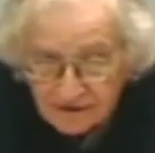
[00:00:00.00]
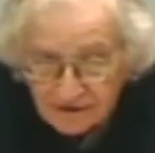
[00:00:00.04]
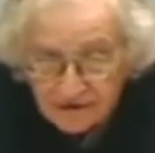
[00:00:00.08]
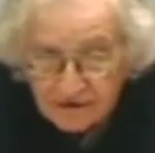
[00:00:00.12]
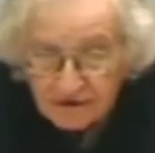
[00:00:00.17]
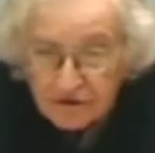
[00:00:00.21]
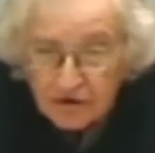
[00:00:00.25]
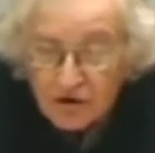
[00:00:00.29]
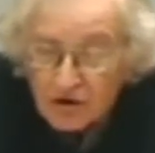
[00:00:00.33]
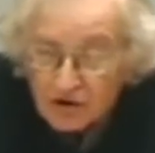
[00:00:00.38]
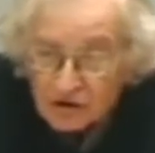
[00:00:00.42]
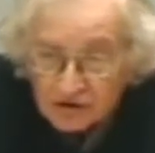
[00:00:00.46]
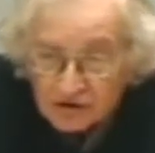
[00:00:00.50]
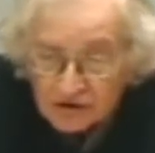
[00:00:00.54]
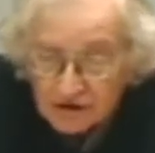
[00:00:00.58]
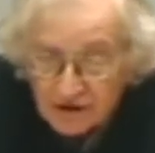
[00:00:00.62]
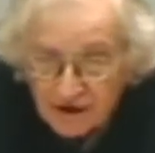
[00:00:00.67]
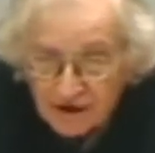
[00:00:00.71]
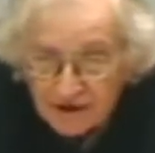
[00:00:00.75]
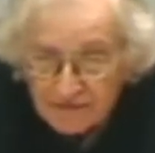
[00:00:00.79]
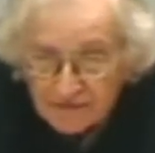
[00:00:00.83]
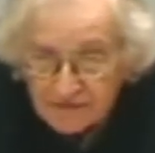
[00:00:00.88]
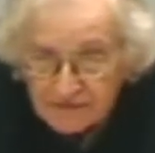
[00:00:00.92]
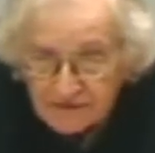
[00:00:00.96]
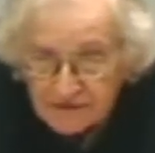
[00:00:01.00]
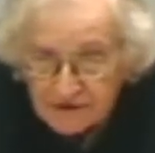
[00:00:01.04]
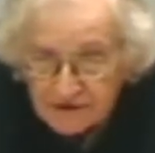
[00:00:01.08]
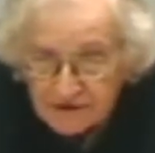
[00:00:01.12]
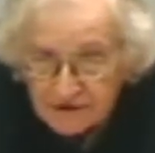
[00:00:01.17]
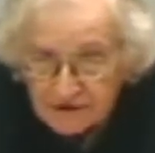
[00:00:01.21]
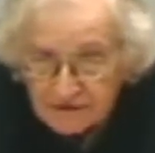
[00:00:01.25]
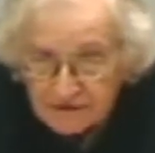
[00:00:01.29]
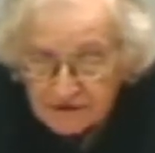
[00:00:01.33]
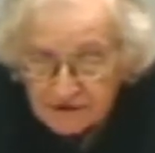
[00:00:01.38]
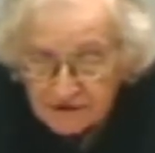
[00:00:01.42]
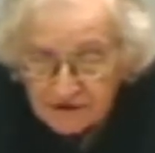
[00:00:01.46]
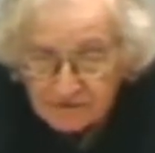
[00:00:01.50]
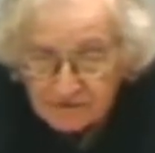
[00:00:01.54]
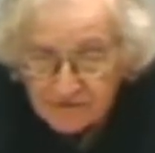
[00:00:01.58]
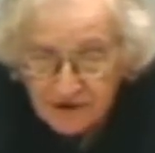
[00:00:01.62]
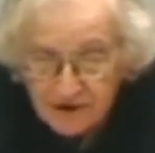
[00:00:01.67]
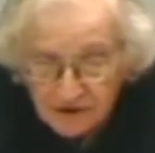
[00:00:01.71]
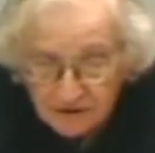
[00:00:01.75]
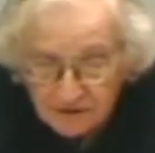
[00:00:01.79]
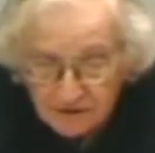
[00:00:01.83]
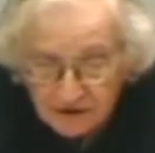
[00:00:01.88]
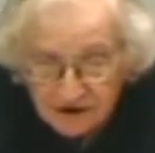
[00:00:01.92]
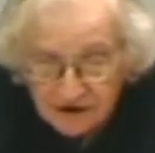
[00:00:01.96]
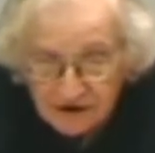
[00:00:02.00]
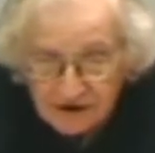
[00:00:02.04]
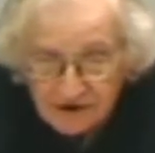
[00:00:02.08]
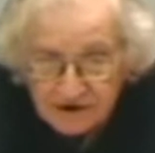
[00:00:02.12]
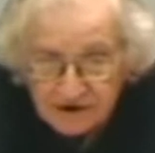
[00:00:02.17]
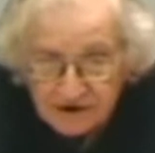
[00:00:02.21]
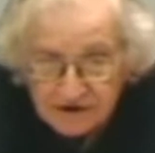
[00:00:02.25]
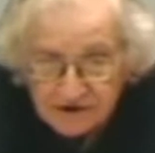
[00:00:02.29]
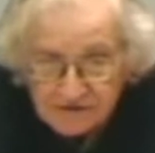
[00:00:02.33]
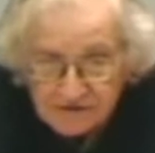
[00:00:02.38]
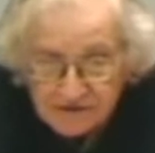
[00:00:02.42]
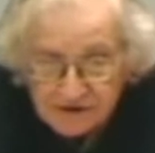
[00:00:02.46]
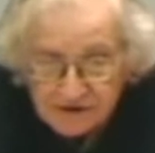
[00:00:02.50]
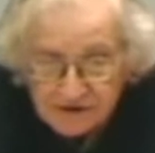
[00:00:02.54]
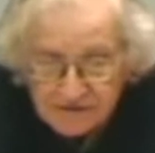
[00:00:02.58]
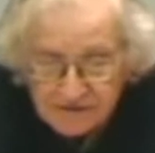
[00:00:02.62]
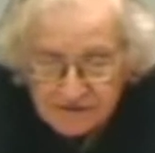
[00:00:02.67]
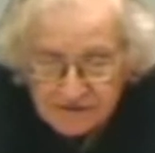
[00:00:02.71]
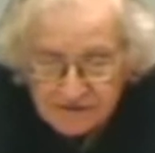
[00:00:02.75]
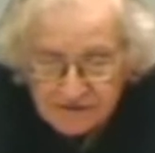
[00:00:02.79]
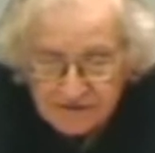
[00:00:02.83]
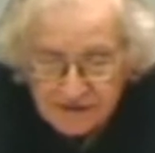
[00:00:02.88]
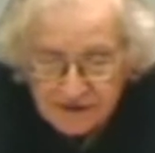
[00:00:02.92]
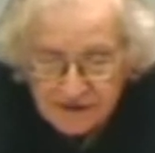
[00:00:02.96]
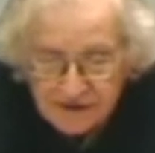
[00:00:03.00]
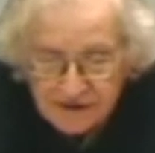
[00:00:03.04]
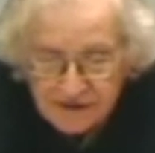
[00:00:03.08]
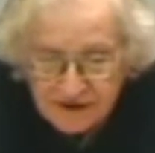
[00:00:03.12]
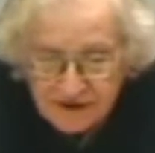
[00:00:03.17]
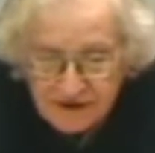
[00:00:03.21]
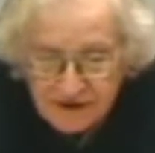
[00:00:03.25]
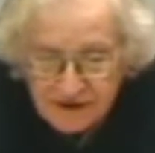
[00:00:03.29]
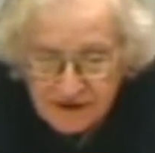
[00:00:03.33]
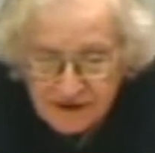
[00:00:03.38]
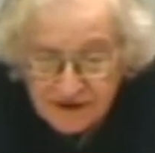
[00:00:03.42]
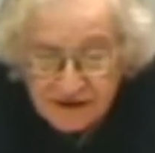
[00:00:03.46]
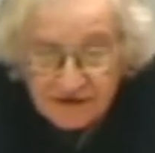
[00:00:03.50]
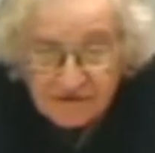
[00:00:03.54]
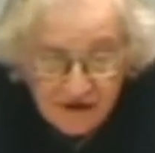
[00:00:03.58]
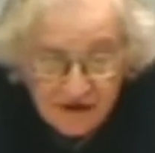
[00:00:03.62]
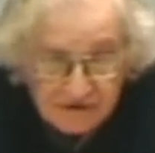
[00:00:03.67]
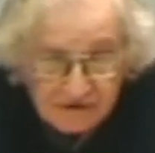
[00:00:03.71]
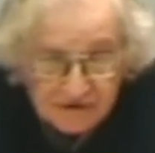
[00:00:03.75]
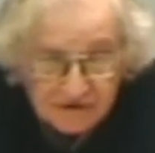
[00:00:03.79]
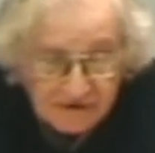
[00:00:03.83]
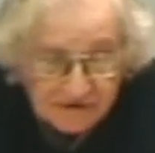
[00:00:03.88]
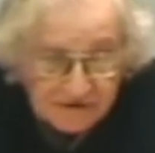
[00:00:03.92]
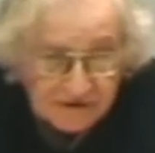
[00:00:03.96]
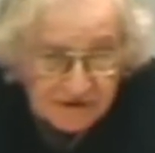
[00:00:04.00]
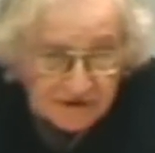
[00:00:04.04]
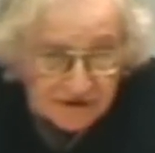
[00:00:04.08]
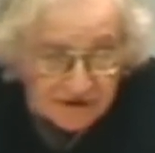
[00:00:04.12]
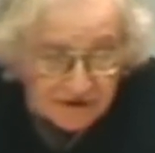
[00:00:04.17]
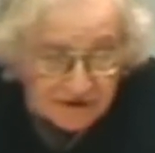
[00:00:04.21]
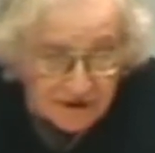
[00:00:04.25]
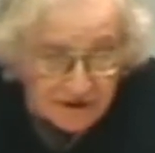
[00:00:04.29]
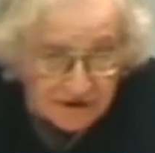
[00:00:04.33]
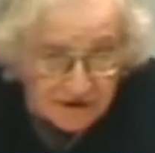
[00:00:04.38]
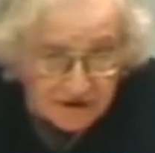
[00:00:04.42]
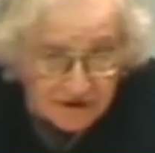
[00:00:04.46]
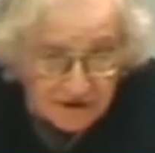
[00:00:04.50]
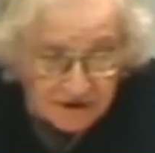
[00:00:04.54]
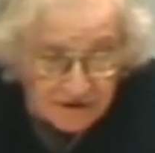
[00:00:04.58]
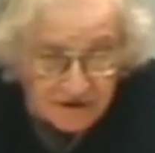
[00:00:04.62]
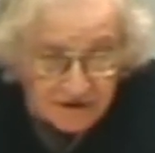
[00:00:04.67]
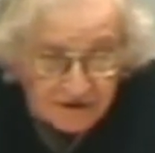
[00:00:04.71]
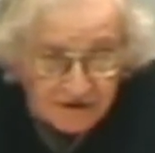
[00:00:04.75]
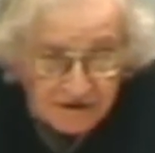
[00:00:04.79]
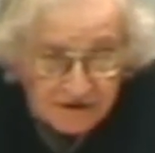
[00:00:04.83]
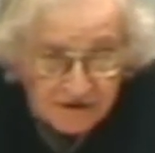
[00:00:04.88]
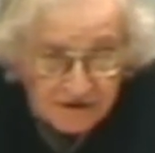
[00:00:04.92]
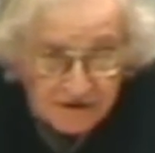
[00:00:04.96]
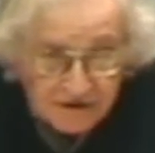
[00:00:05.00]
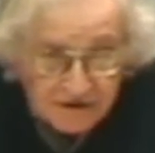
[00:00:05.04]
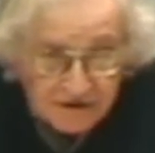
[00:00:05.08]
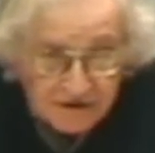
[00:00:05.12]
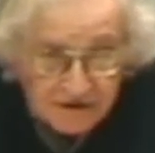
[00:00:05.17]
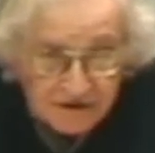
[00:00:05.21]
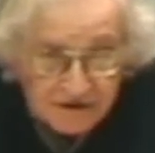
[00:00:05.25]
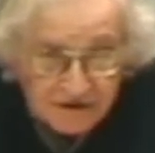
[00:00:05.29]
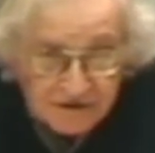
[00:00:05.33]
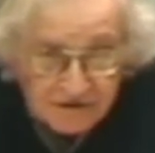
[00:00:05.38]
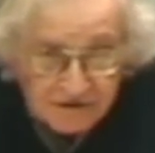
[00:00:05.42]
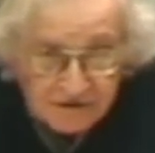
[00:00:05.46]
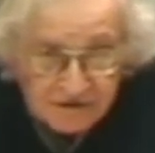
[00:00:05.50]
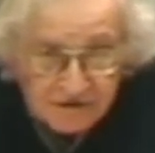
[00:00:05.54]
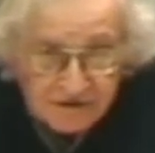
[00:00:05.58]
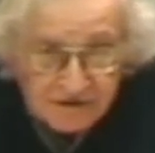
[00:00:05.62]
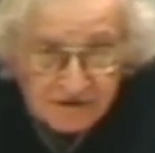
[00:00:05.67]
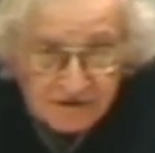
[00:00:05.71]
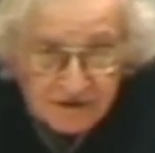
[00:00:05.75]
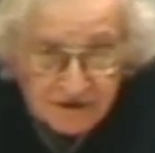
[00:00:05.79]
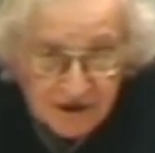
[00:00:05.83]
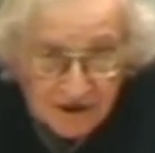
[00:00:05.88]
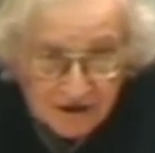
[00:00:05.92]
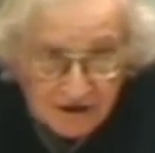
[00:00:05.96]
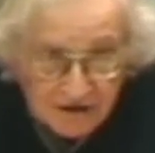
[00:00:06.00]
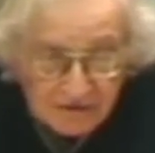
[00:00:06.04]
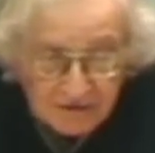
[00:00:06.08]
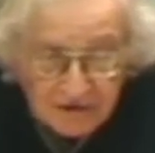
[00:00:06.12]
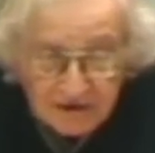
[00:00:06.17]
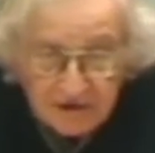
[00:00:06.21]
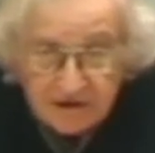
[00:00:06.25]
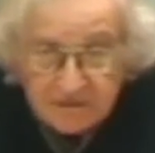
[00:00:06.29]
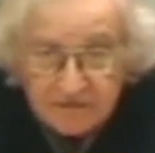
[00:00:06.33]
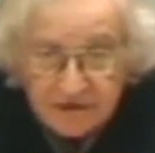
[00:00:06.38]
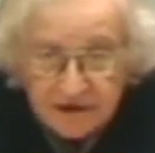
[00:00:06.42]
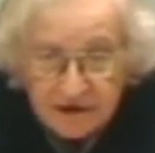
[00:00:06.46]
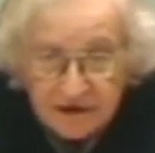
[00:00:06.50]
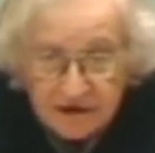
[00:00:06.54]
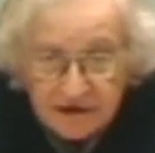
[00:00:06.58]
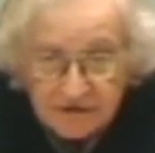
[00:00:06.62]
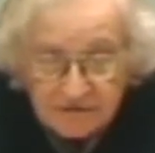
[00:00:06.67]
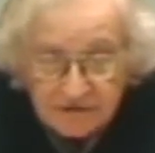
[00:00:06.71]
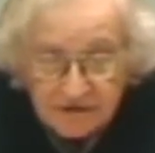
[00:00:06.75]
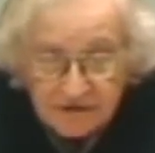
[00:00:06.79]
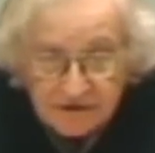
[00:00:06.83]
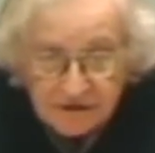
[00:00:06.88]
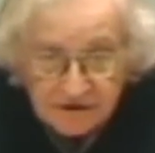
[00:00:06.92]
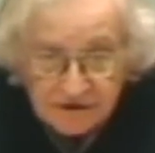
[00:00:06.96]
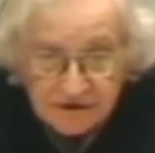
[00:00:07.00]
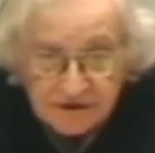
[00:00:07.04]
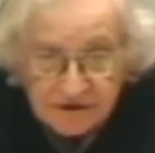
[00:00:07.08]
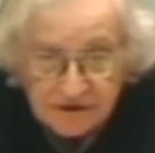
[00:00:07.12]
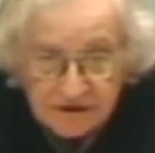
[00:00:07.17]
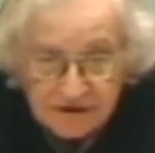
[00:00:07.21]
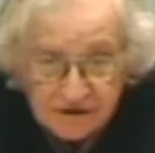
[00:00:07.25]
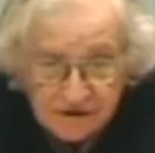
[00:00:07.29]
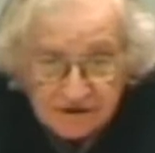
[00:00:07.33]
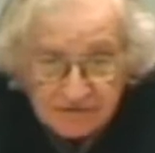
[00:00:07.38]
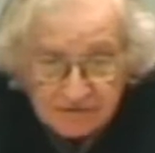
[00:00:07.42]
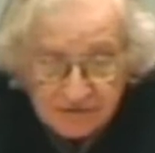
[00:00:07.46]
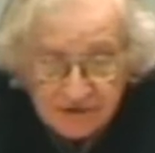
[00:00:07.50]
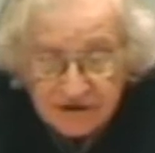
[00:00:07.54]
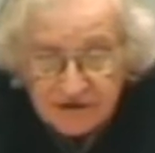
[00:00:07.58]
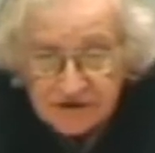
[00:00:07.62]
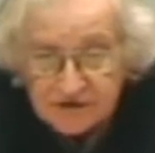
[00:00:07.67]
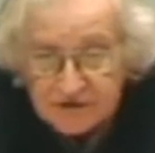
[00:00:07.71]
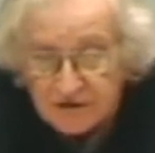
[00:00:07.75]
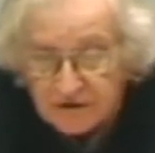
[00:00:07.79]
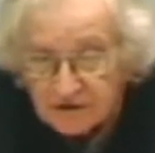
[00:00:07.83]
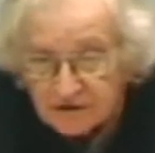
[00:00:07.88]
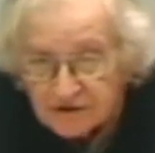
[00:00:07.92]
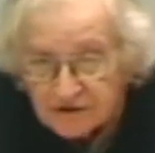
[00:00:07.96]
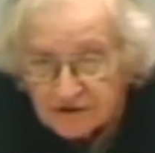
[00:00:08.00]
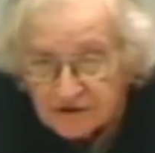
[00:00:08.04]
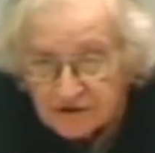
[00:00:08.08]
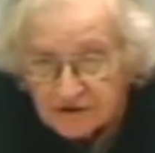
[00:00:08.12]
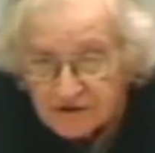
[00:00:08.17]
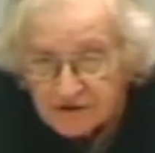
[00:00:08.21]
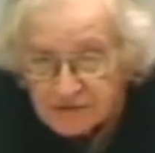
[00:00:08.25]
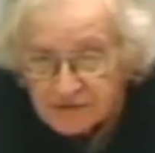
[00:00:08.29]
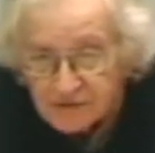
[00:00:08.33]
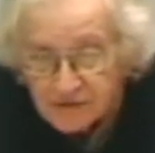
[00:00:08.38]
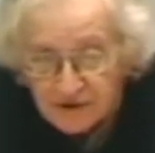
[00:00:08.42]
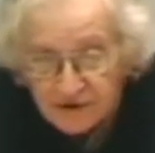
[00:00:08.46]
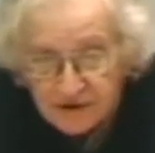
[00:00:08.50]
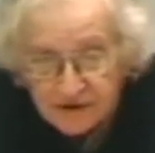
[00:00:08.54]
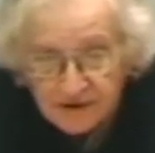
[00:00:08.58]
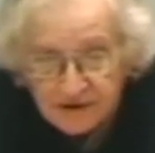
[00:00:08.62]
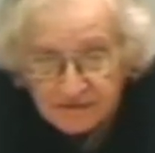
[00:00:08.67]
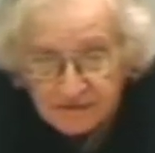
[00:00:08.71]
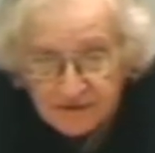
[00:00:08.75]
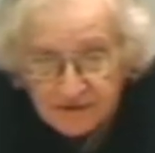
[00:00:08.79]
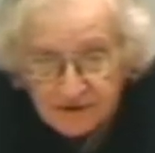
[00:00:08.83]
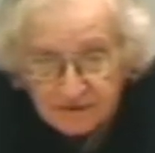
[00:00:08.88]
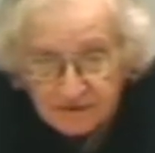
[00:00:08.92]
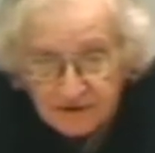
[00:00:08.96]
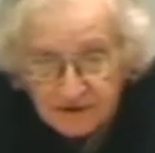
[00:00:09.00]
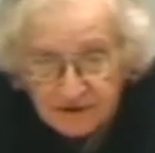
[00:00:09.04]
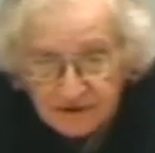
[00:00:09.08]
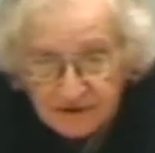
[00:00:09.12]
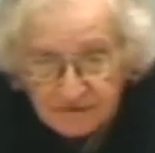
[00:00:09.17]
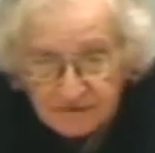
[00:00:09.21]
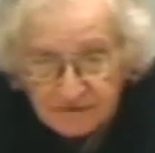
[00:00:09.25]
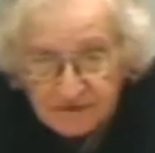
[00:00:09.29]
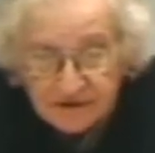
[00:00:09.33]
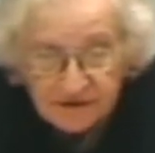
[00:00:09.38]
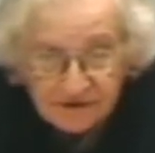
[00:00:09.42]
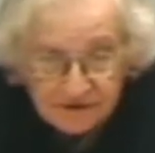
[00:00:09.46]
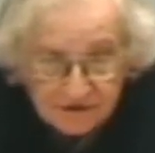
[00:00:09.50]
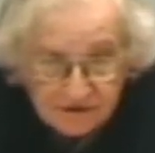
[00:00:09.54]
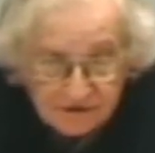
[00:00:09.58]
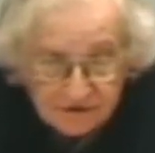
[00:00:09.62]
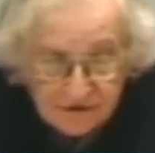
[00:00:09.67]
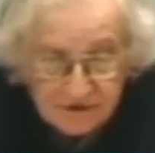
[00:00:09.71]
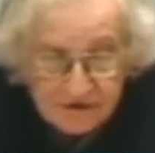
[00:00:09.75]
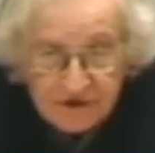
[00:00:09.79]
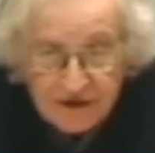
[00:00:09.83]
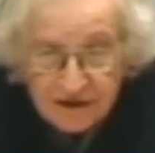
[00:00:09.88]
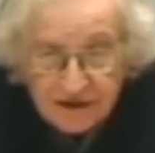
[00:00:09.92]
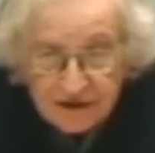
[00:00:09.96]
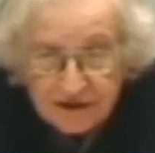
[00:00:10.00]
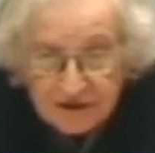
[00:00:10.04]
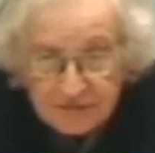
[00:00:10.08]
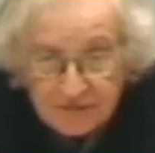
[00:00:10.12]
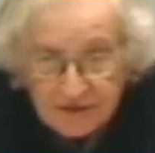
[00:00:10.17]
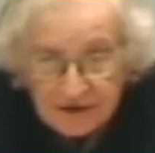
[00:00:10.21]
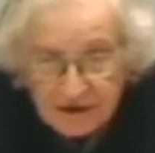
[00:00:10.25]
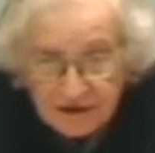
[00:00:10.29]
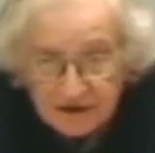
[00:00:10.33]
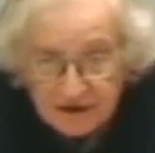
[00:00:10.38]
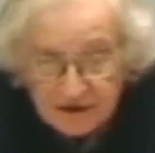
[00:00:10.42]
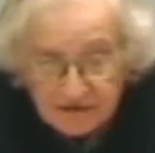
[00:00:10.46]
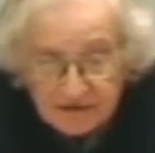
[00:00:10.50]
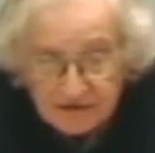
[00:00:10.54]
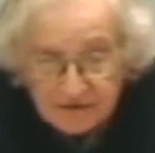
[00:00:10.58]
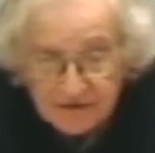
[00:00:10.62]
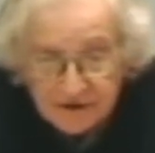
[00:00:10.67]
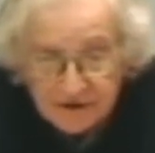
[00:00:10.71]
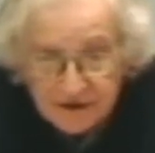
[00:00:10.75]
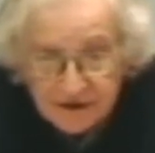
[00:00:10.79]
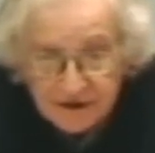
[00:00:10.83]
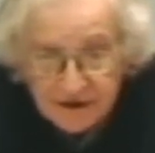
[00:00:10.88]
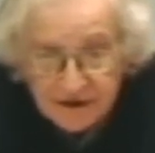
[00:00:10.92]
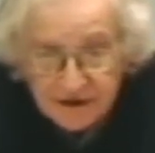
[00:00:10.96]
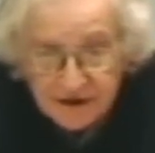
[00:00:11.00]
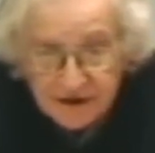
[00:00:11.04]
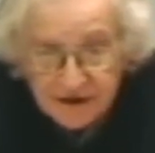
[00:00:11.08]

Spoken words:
a long time, the public has been in favor of the international consensus. So the Arab League plan was pretty strongly supported by the public, but rejected by the government.